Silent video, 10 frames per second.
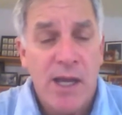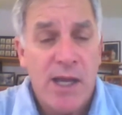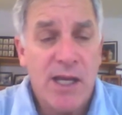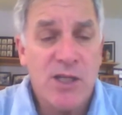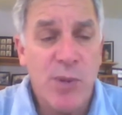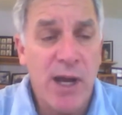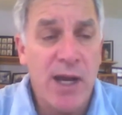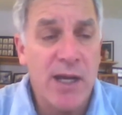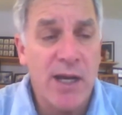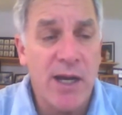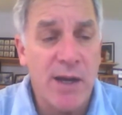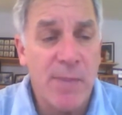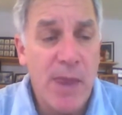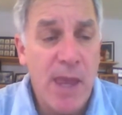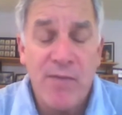is by
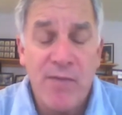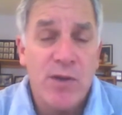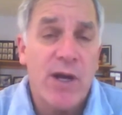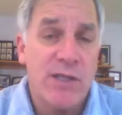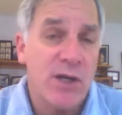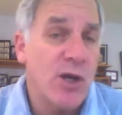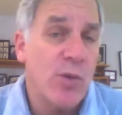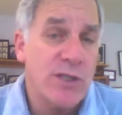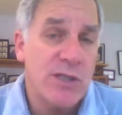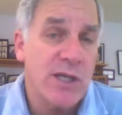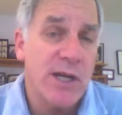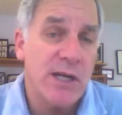having the right to know what's in it